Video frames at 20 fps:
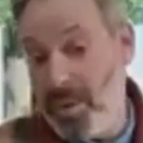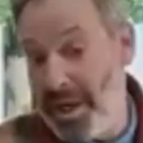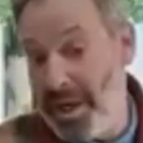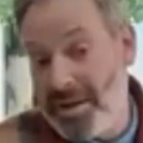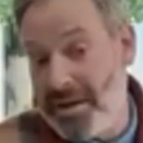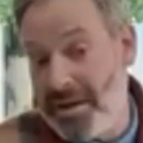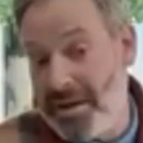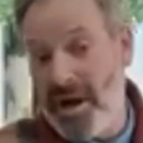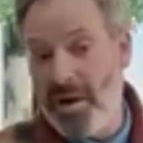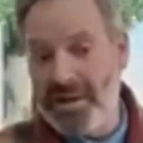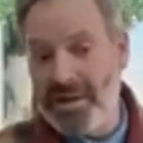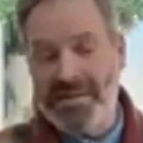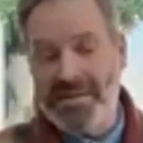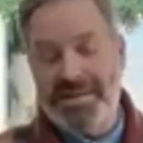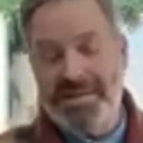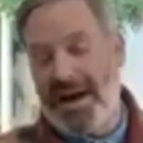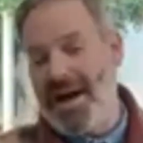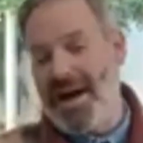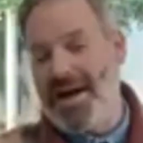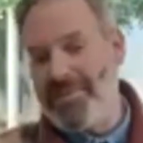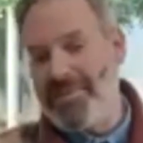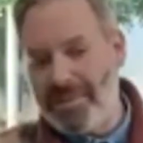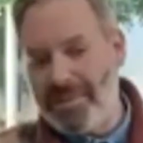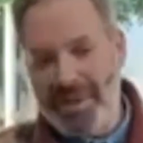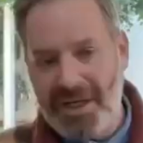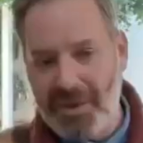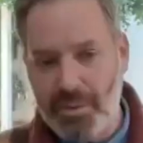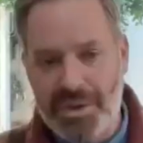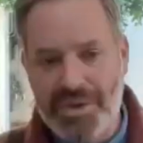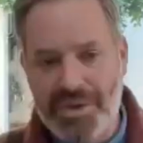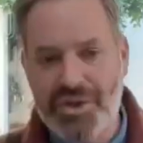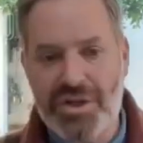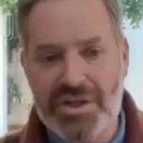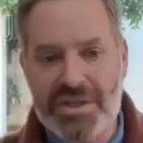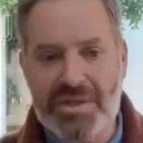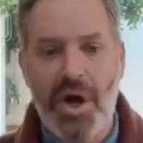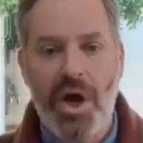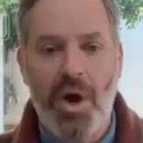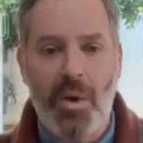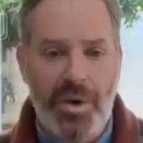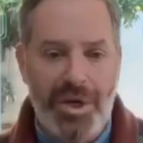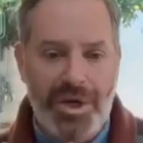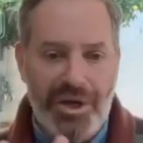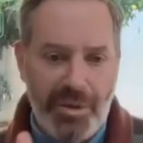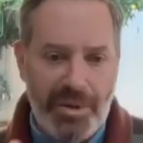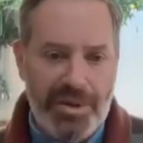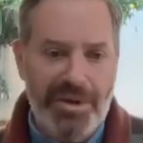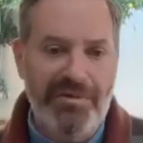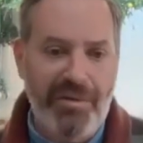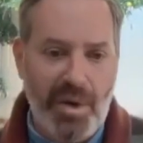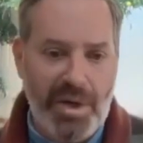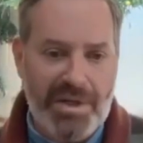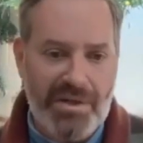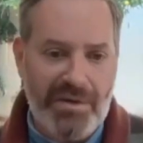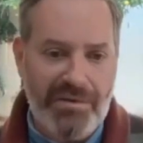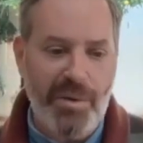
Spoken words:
know at the time. I mean, it was just we knew what the voiceover